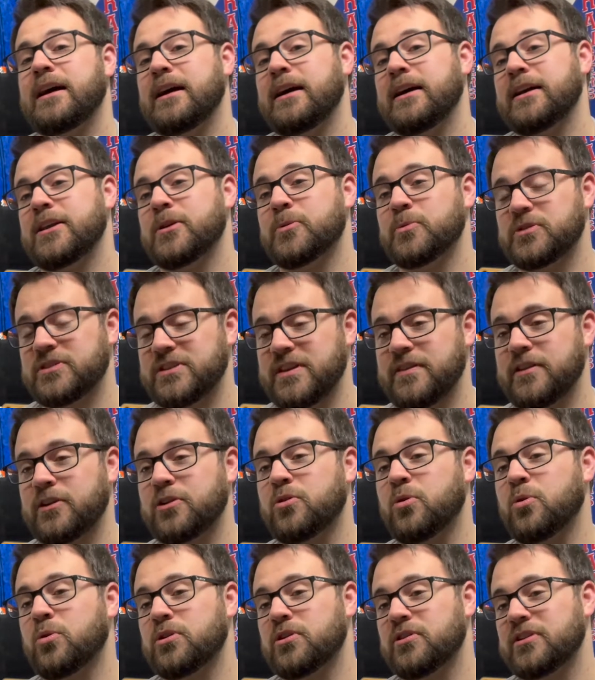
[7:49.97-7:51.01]
He was in the
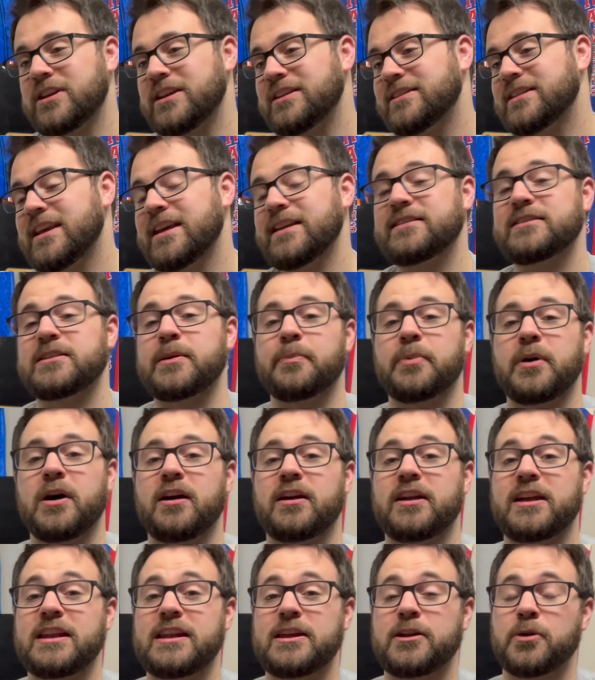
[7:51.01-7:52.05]
corner, he takes the
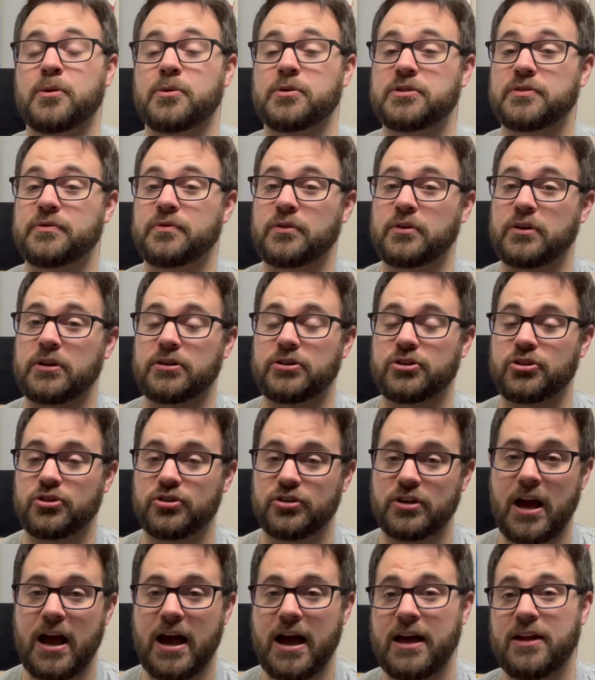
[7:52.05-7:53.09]
puck, and he goes for a
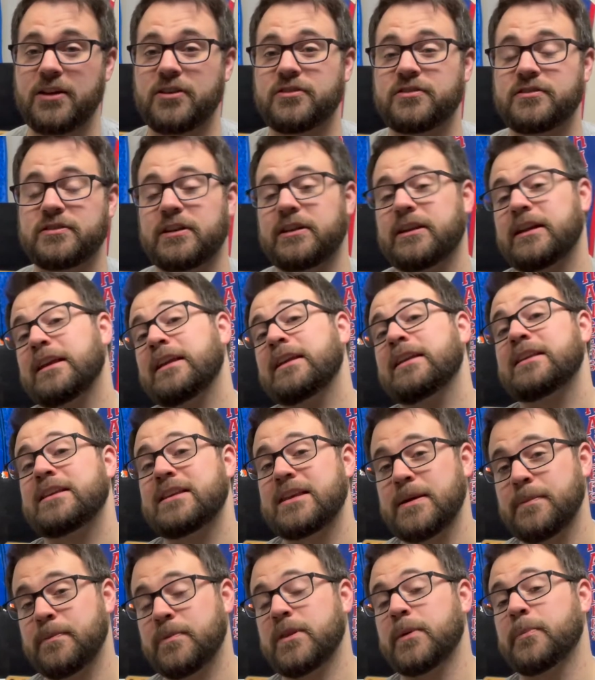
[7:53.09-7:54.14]
shot to
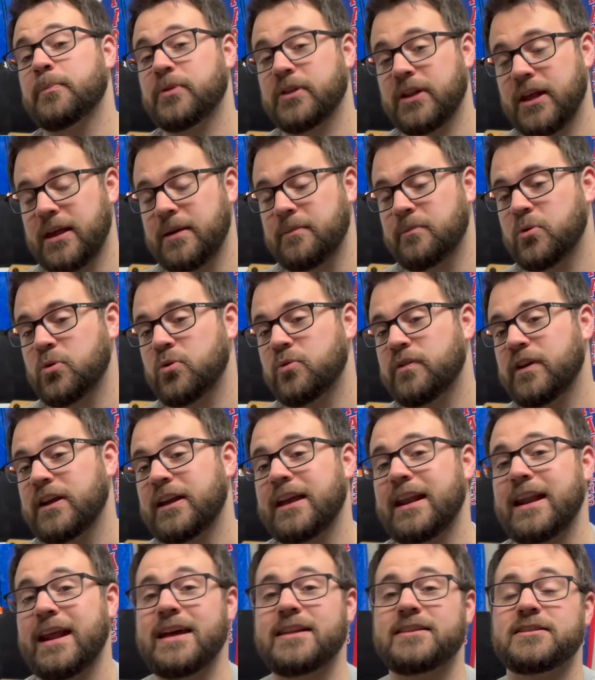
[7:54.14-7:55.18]
keep the play moving
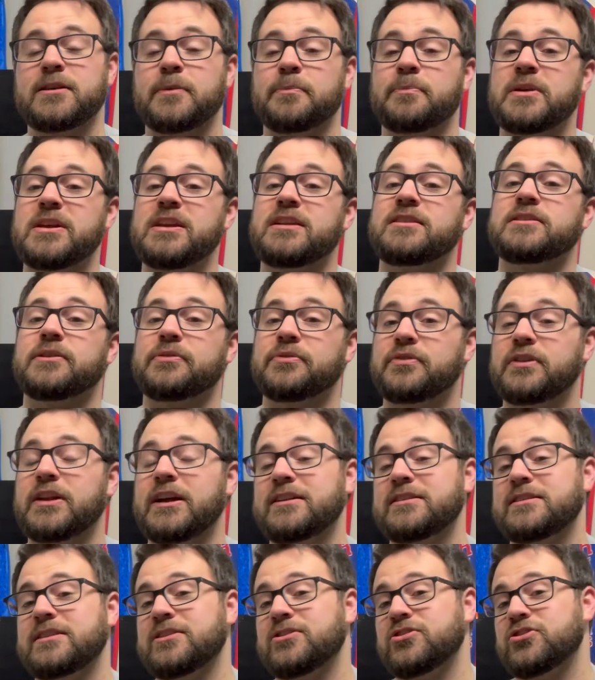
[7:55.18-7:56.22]
and ends up being
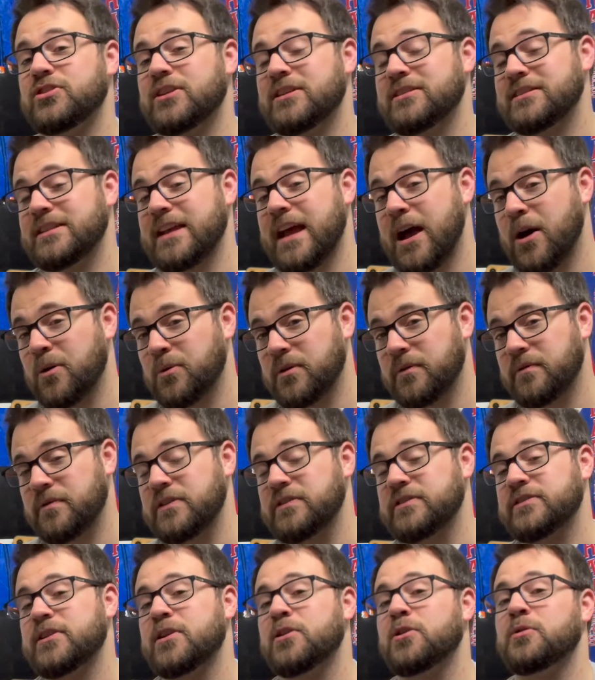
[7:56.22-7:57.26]
deflected just out of the
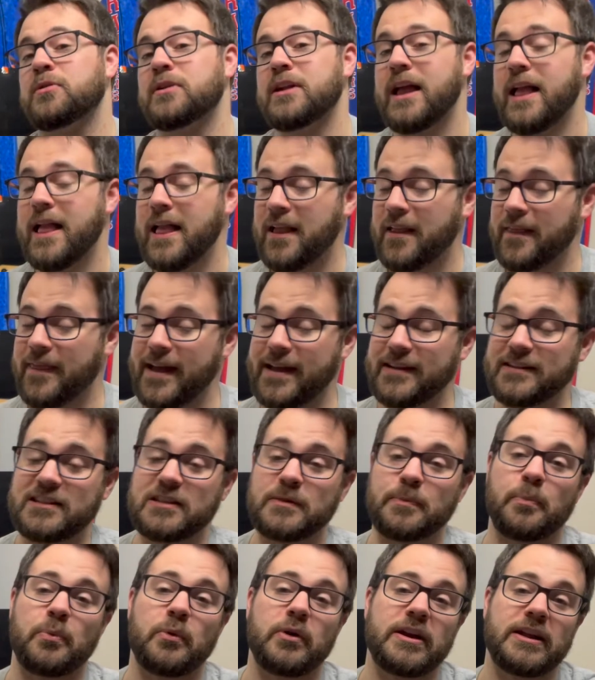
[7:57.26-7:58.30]
zone. That
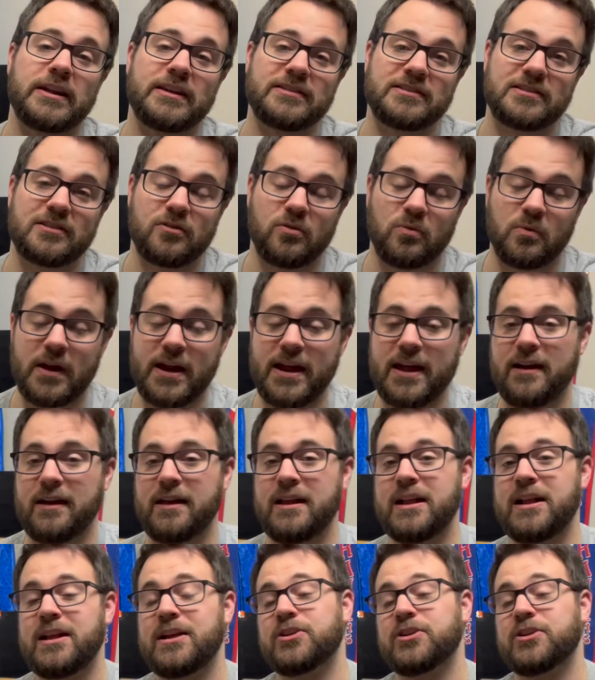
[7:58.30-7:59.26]
springs Grant.